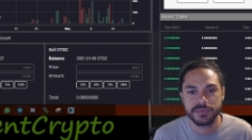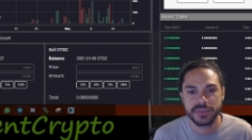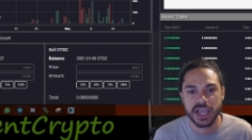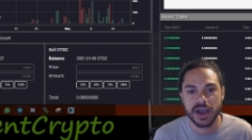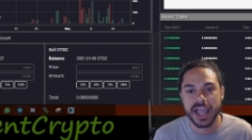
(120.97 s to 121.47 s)

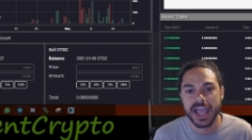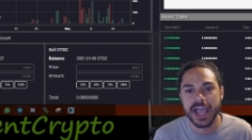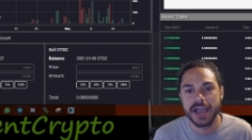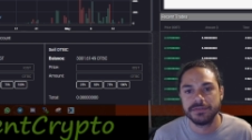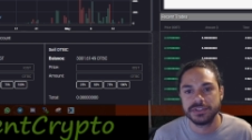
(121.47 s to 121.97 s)
Now I
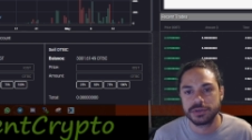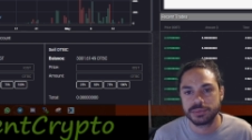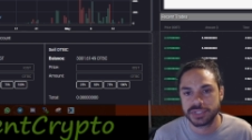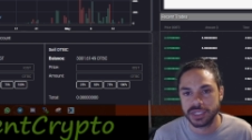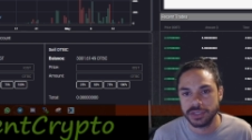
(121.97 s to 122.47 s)
have 0%